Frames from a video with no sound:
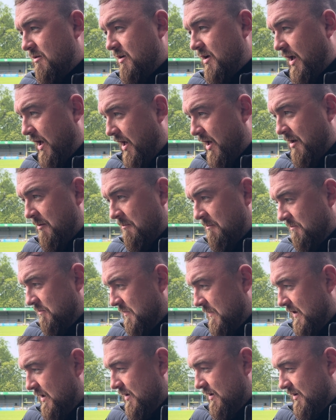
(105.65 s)

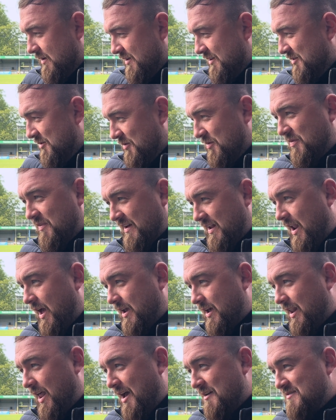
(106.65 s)
It does feel like
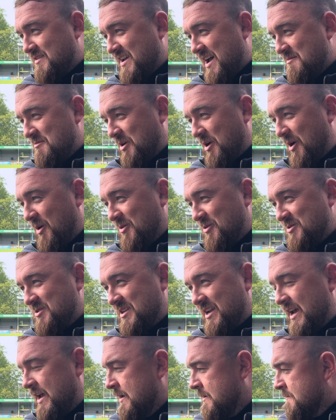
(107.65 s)
a lifetime ago, doesn't
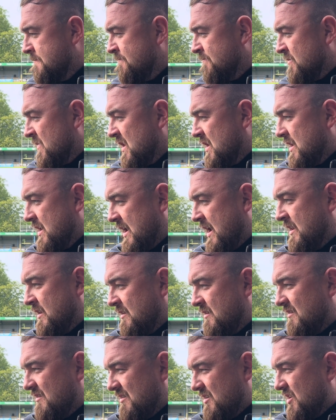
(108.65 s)
it?
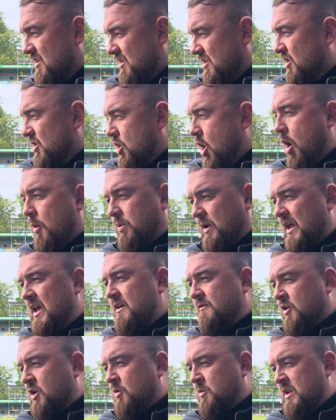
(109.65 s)
And you got to
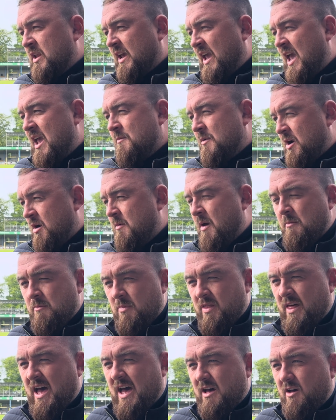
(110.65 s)
believe you're going to win the game. And I remember
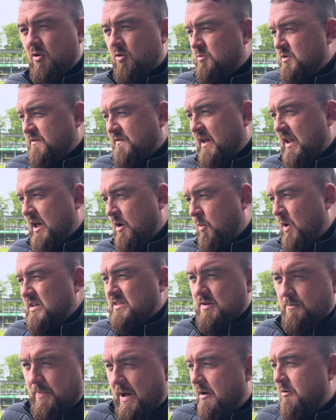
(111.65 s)
that almost felt like a waste
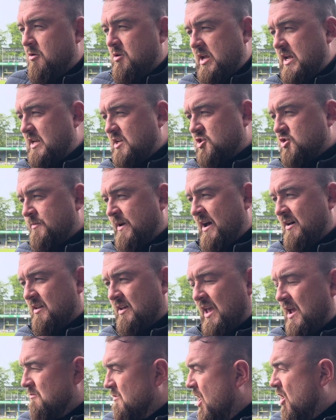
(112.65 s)
of Barrow needed something out of
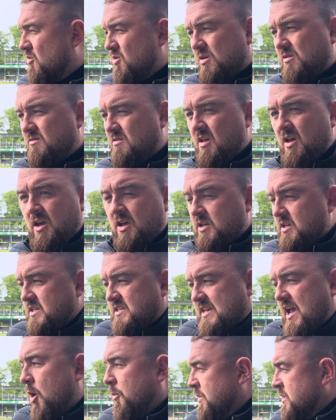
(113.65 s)
the game. No, you
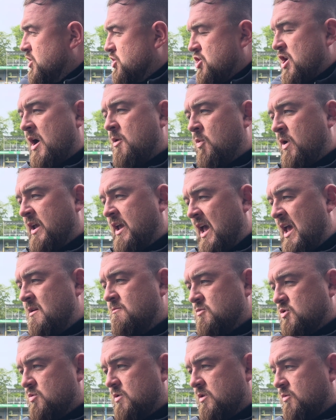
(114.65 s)
set up and you try and win
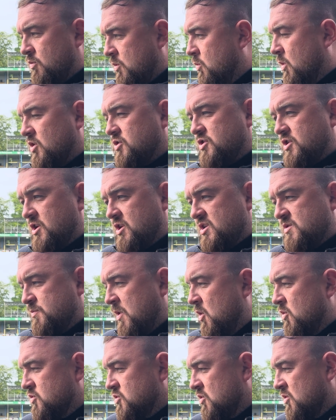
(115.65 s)
games with what's at your
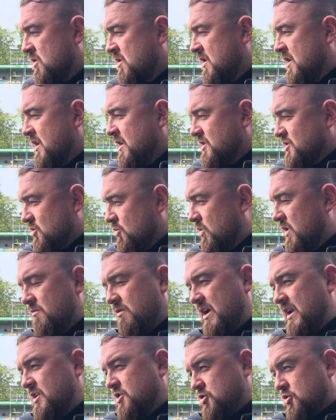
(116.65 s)
disposal. So we
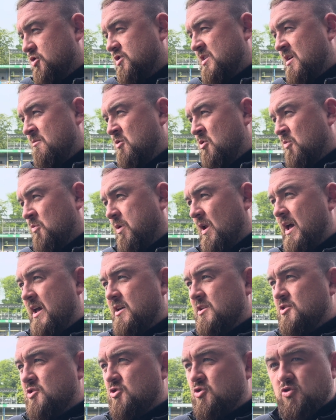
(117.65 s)
really trust them young
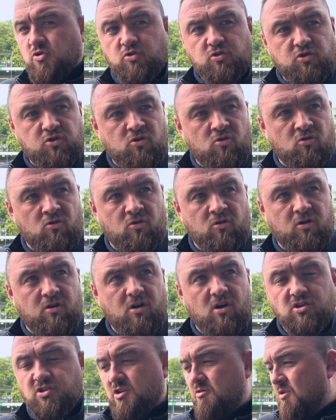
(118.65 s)
players, trust young
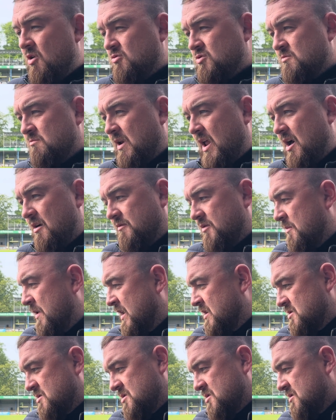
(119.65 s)
Oscar Rosenblatt off the
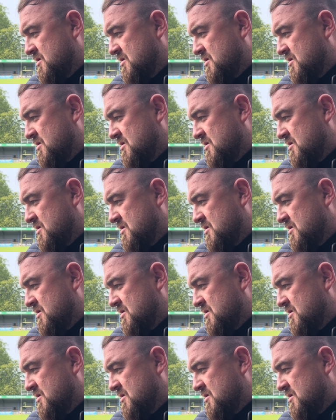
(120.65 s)
bench.